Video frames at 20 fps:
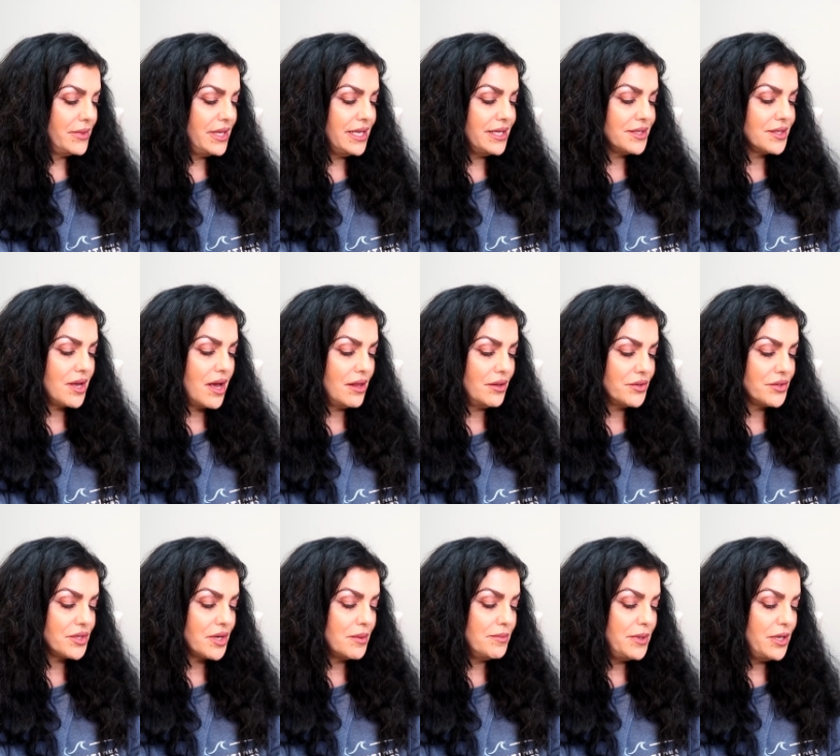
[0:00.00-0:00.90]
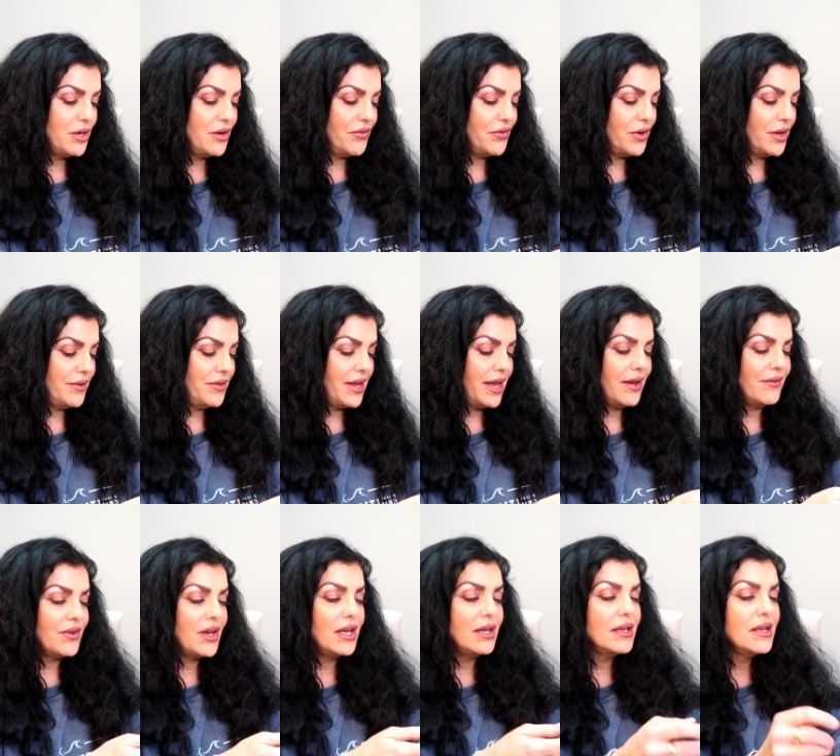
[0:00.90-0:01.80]
These colors are beautiful, and they
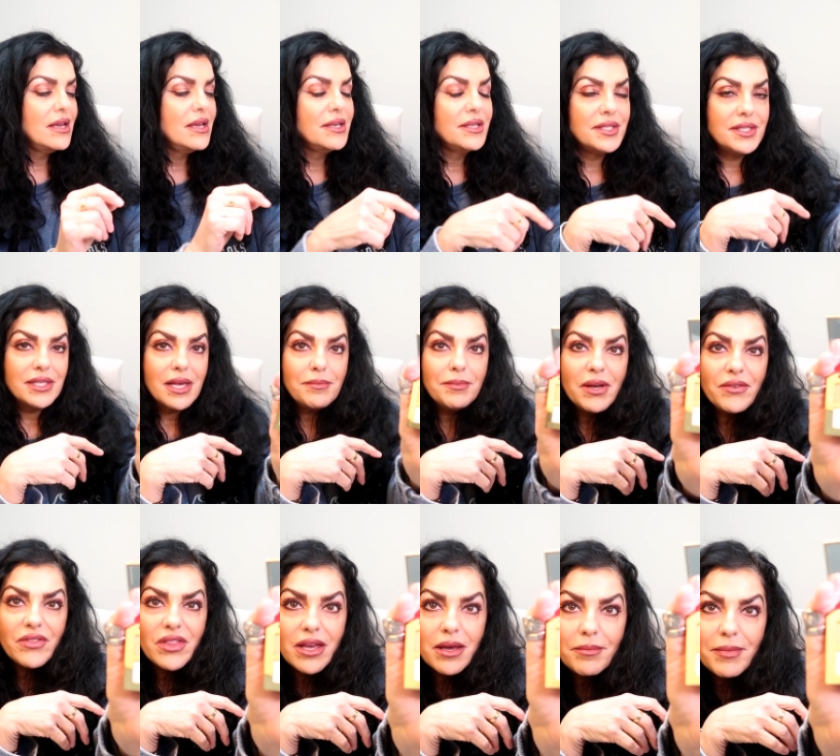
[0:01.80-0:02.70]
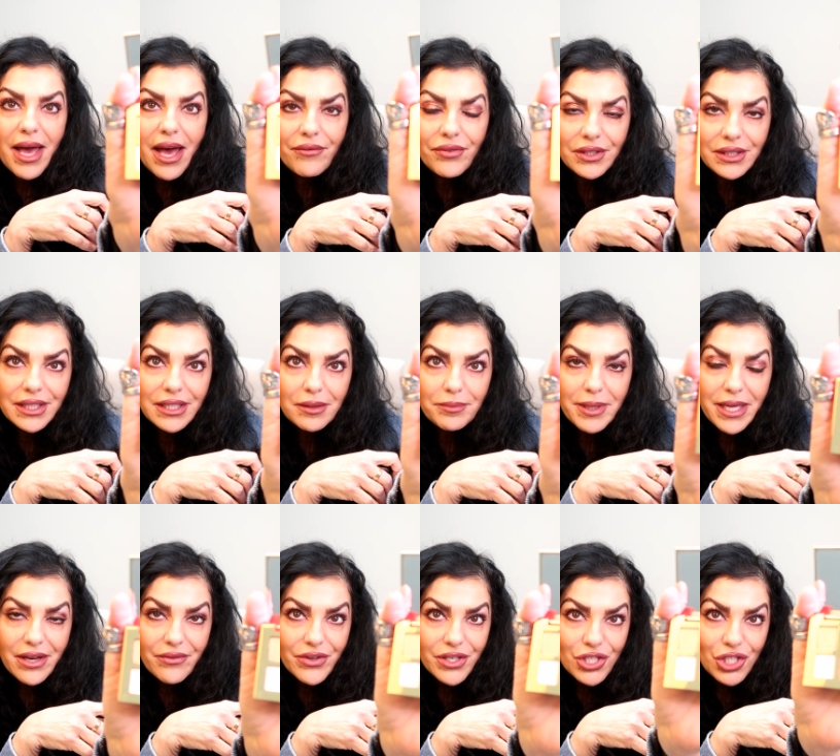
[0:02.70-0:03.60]
have some of them have a little
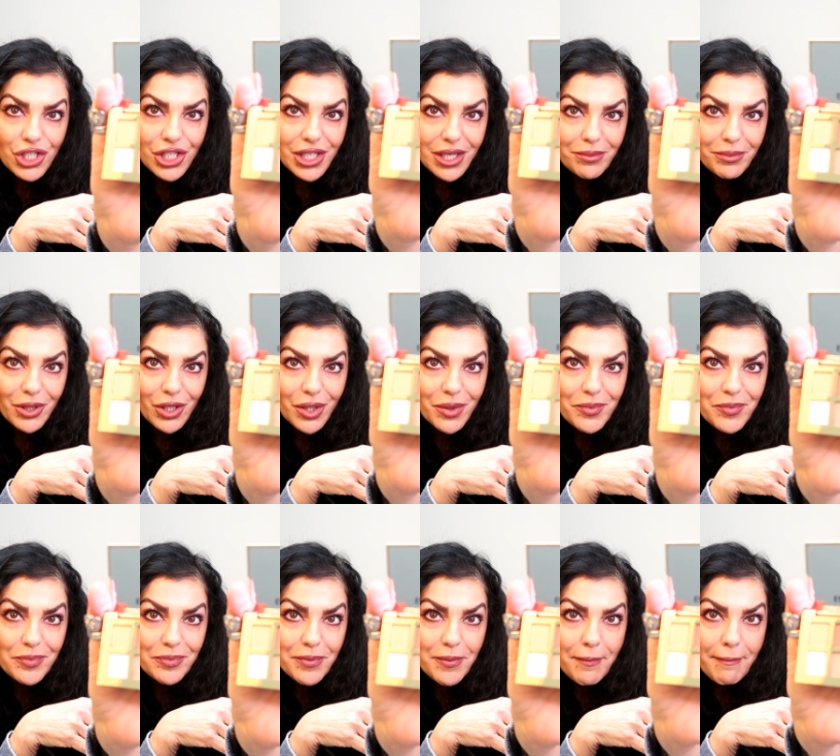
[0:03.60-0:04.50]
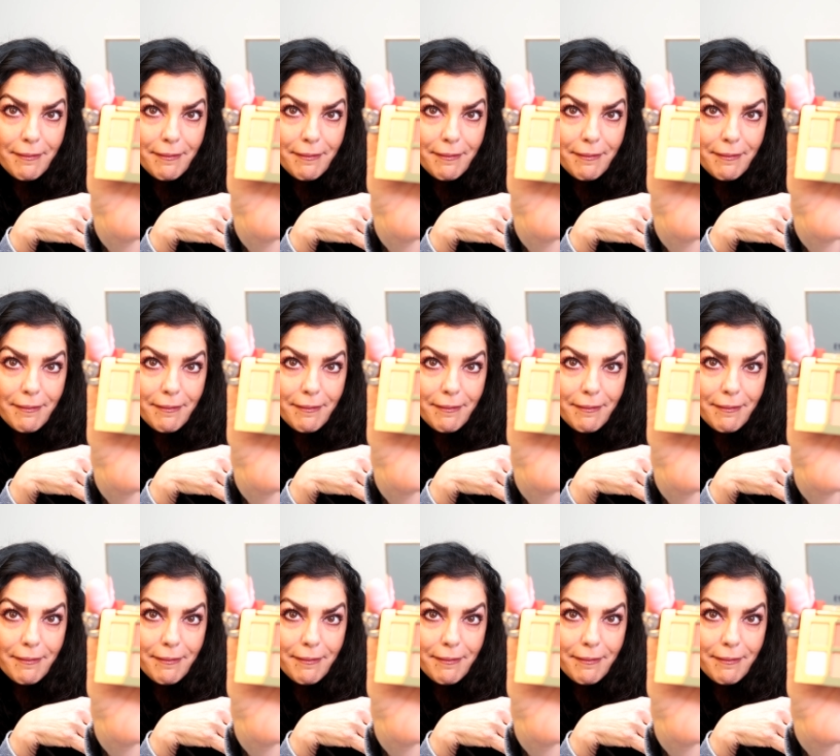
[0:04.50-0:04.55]
bit of a shimmer.